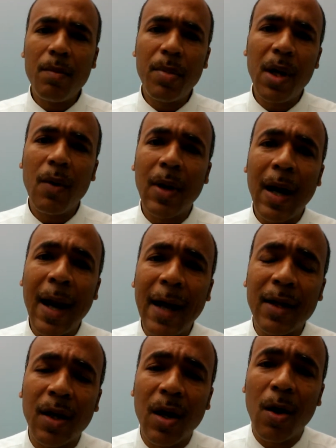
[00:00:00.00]
being what I
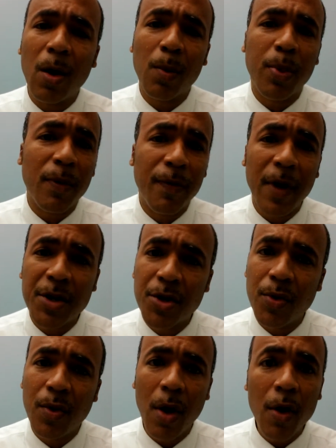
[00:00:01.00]
like to call a
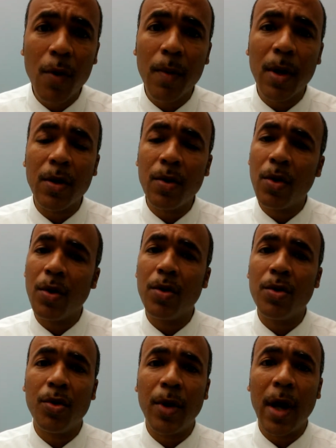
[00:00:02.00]
professional hermit.
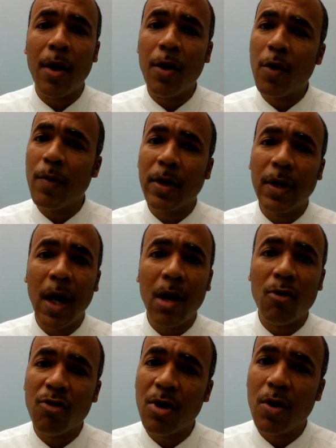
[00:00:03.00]
You do that hermit
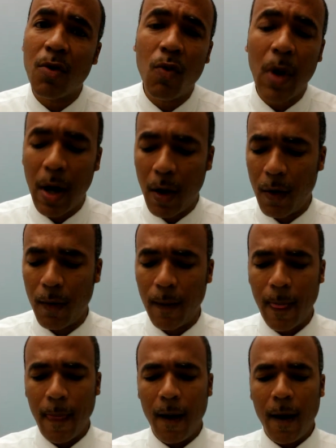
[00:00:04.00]
thing real well.
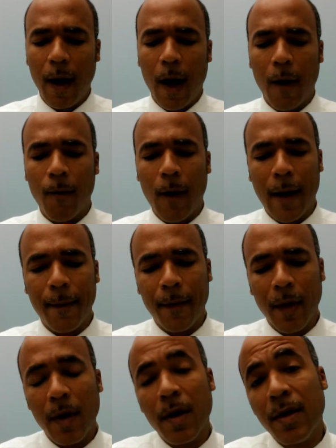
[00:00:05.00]
All right.
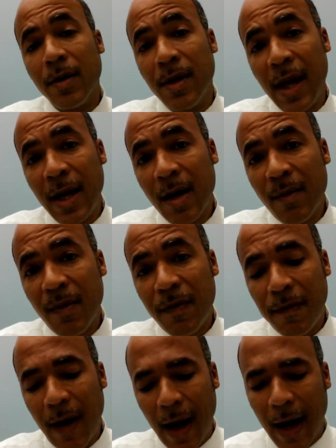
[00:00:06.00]
Day number
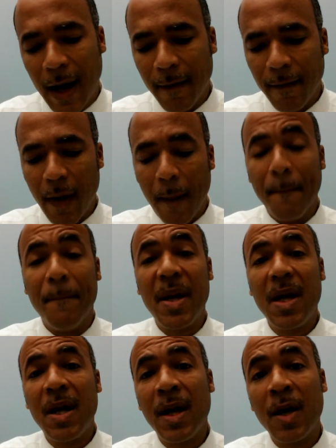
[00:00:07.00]
5,
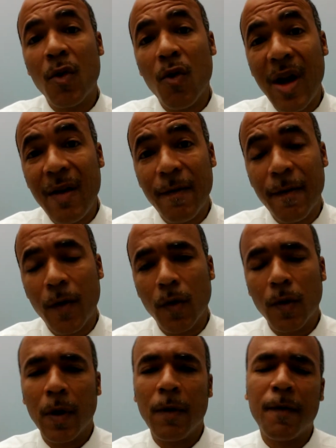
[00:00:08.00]
being grateful.
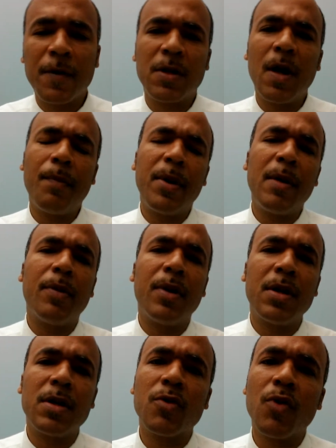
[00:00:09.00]
And for some people,
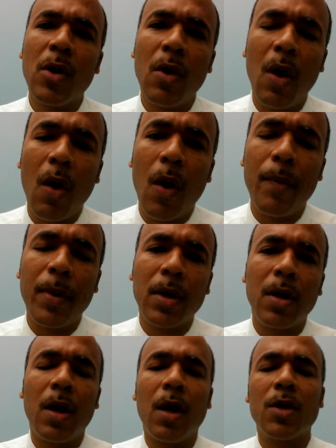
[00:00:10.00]
this is real hard,
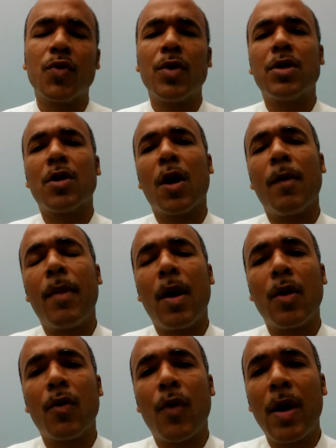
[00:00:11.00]
because when you talk
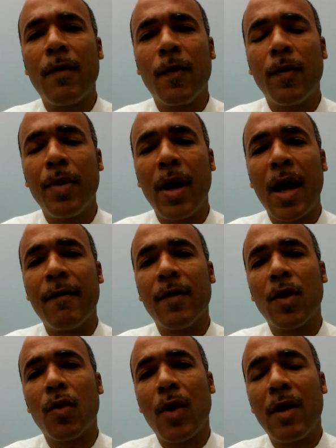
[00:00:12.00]
about grateful, having
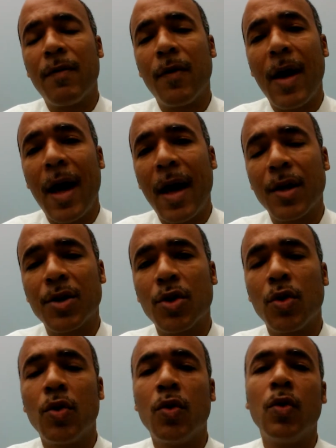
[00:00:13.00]
a grateful
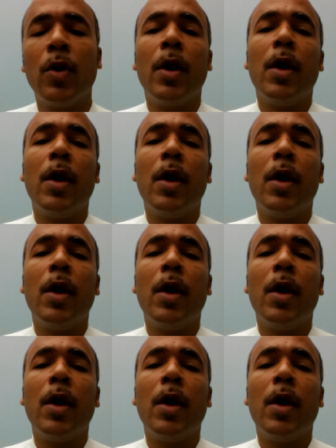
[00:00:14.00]
attitude,